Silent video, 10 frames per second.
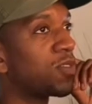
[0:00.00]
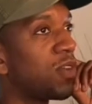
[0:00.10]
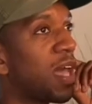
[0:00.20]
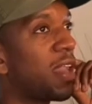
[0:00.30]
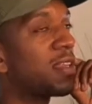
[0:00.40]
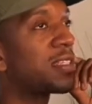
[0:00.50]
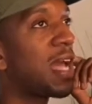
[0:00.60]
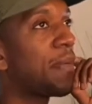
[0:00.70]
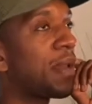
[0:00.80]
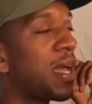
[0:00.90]
a lot of the
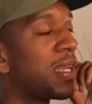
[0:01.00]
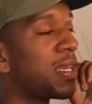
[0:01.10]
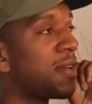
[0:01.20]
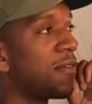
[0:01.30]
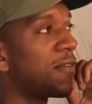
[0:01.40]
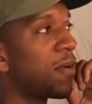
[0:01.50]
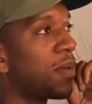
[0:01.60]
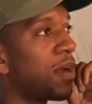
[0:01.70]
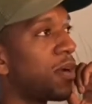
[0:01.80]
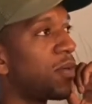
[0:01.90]
shopping I did from
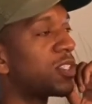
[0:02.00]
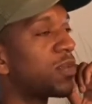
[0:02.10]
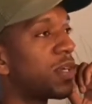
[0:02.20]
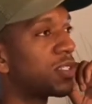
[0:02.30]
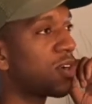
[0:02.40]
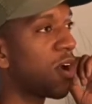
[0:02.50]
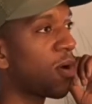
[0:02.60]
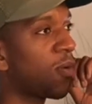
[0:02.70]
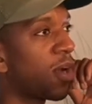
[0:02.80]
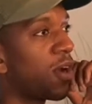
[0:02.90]
Restoration
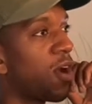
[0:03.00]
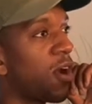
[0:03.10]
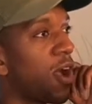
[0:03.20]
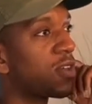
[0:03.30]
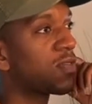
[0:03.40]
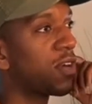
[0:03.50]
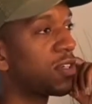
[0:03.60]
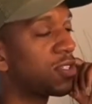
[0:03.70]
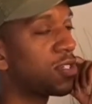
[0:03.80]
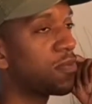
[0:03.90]
Hardware and Our House
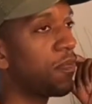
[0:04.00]
Furniture.